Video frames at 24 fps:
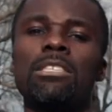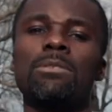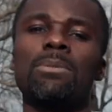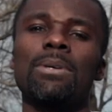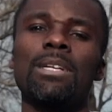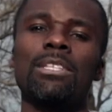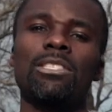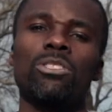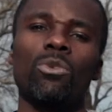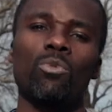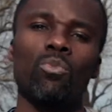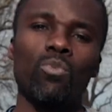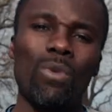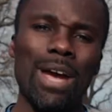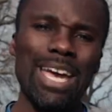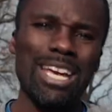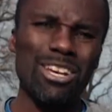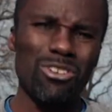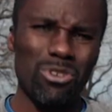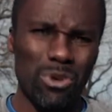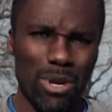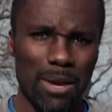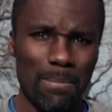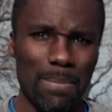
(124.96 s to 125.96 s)
is because the
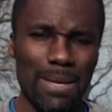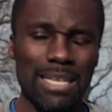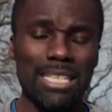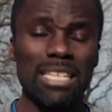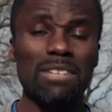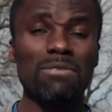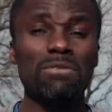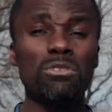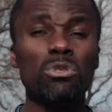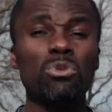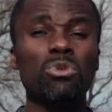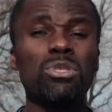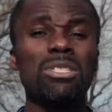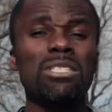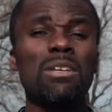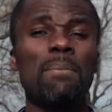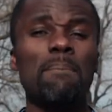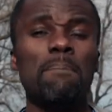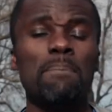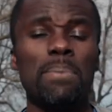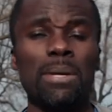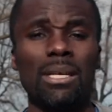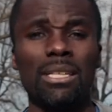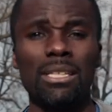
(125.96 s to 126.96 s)
right grip gives you
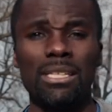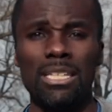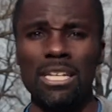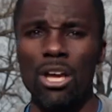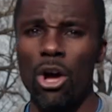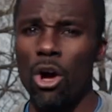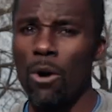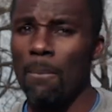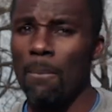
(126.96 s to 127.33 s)
stability